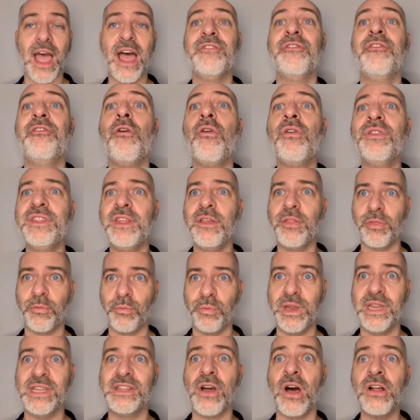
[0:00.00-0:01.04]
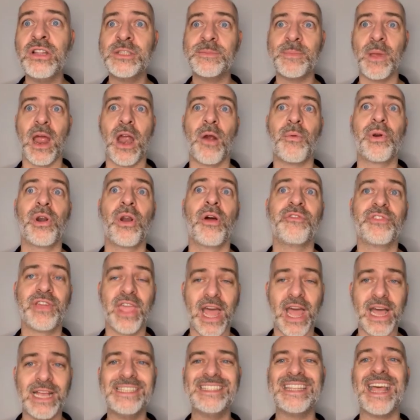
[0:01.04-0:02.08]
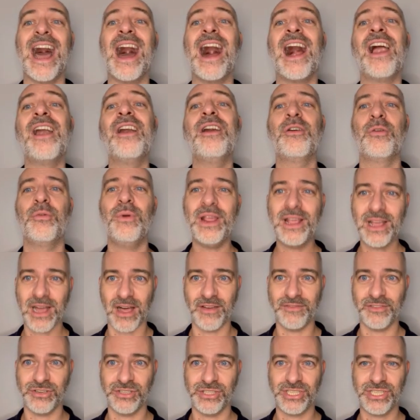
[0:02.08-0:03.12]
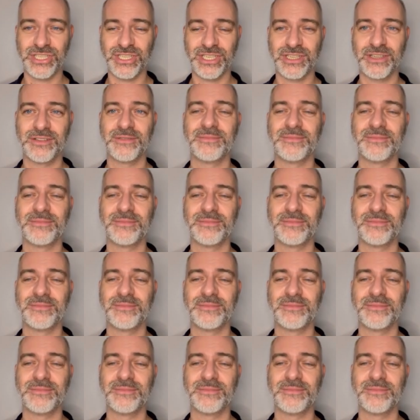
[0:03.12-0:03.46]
and 43 tons per hour of gas are recovered.